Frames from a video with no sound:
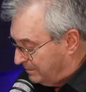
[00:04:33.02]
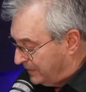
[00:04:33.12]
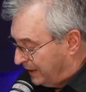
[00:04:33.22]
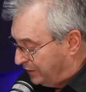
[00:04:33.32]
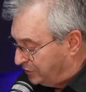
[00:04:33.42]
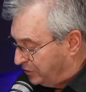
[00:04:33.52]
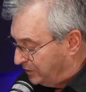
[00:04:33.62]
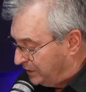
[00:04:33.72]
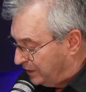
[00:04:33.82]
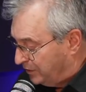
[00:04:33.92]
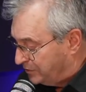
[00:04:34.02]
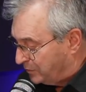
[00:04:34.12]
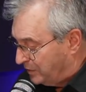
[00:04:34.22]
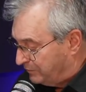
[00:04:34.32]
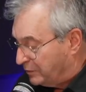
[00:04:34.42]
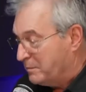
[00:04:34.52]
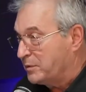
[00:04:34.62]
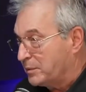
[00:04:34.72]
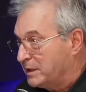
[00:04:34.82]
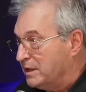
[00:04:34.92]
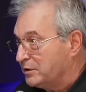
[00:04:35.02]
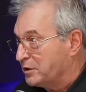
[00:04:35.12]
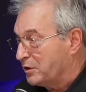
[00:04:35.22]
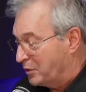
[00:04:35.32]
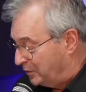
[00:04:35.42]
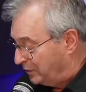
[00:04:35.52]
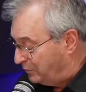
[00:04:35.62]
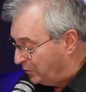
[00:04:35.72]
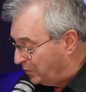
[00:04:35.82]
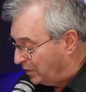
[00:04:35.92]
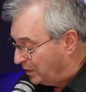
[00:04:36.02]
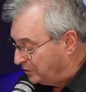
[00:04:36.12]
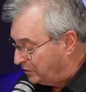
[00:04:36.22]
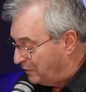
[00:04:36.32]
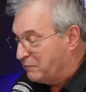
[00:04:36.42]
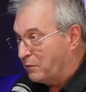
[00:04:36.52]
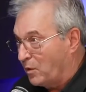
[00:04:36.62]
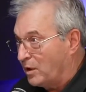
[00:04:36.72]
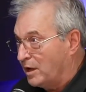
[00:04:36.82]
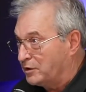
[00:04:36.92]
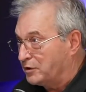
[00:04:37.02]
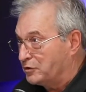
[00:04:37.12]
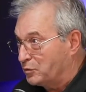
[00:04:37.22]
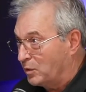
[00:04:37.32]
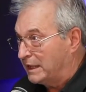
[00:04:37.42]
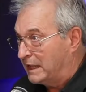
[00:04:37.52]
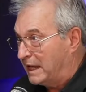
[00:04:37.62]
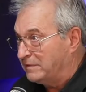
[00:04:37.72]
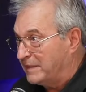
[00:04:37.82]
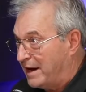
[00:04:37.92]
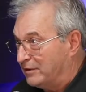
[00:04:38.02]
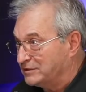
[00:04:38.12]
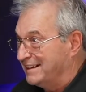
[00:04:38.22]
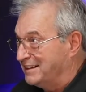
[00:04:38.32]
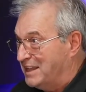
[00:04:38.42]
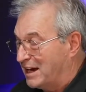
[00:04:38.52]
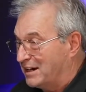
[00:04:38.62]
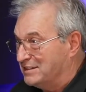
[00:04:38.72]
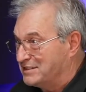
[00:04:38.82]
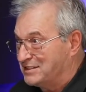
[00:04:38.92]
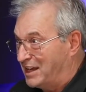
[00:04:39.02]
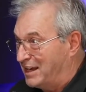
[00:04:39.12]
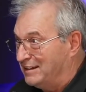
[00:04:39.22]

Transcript: Then in 2 years, it went from $334,000 to $428,000. Isn't that insane?